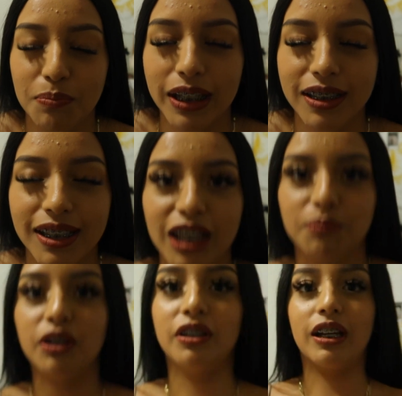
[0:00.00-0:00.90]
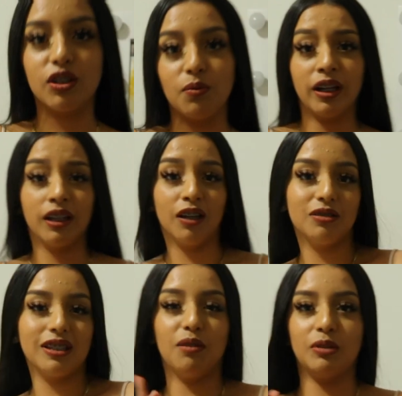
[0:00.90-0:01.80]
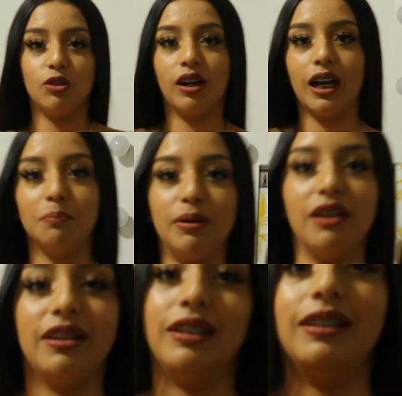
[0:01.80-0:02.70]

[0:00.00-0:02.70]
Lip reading: Mexi Lash Bar. You guys already know. Style Michoacan, period.